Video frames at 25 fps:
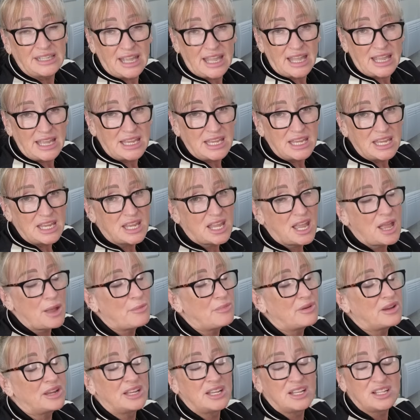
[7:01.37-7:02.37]
cake,
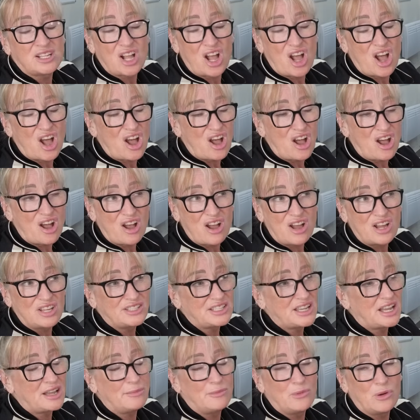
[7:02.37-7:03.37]
bring a
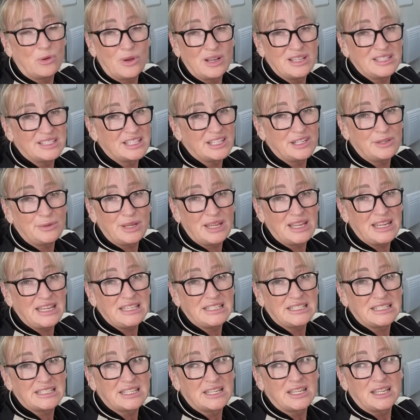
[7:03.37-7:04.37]
card. I'm always going to
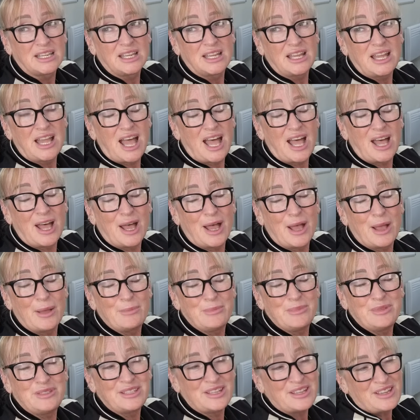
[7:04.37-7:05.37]
eat.
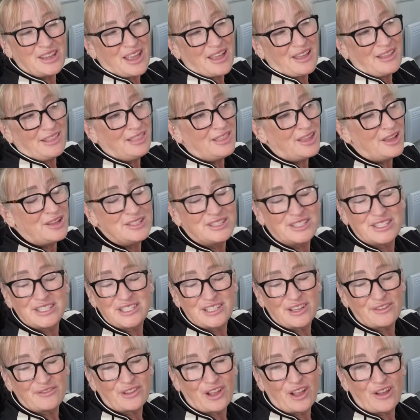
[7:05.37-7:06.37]
So yeah, loads of
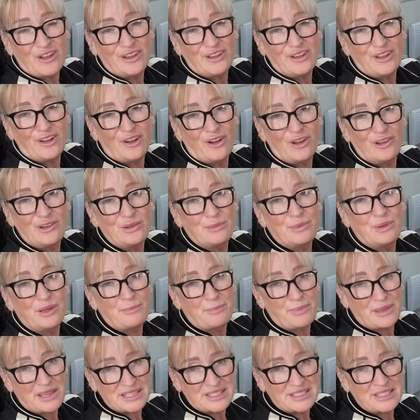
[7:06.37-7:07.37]
stuff going on. We're
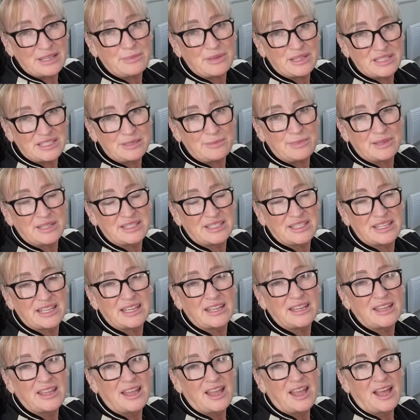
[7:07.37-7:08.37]
busy,
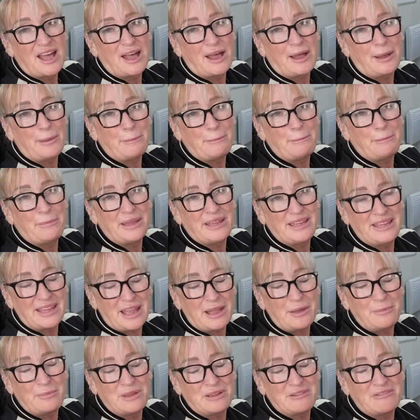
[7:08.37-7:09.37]
but
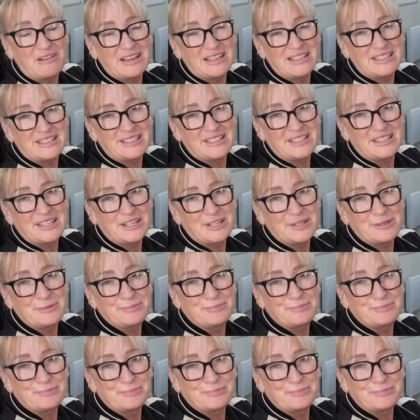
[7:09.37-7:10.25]
yeah, it'd be great to see you.